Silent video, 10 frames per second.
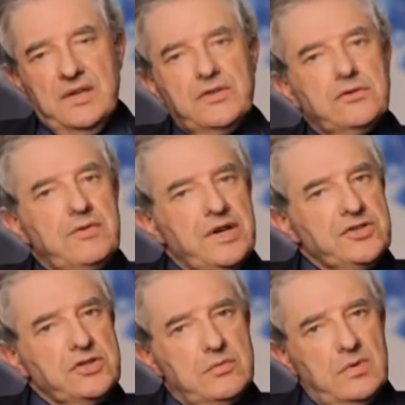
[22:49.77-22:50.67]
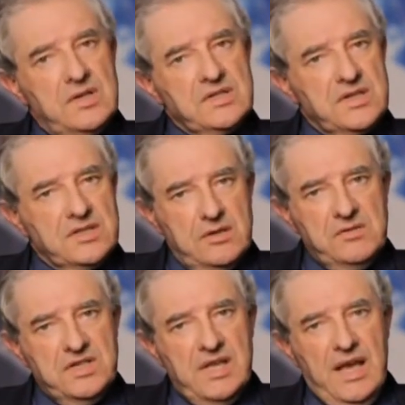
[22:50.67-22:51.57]
the rituals
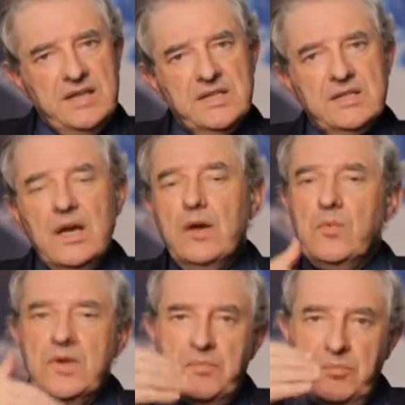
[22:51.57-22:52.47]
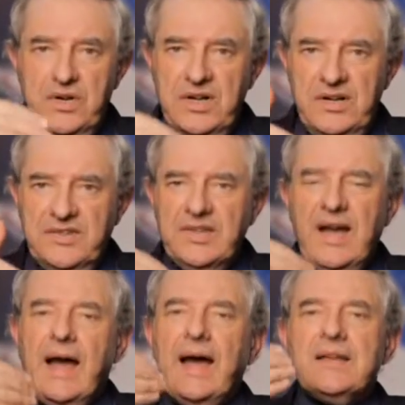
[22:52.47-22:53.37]
associated with birth
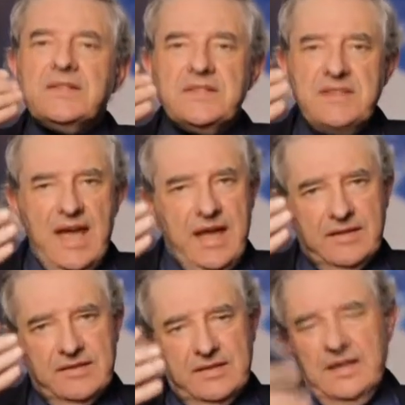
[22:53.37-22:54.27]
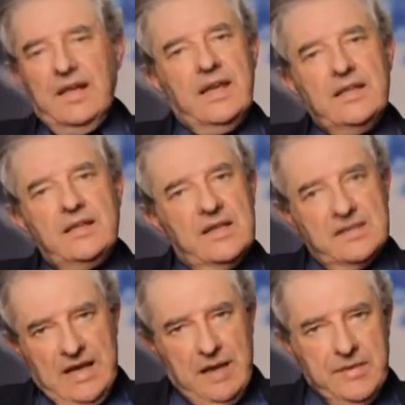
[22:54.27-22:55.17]
and death in the
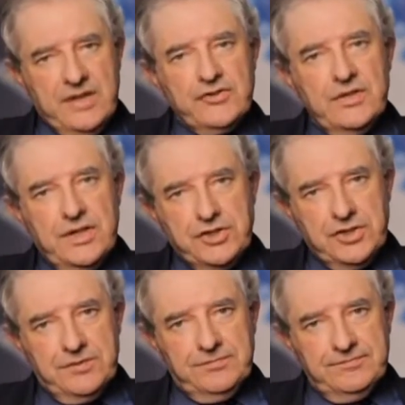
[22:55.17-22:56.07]
Islamic tradition.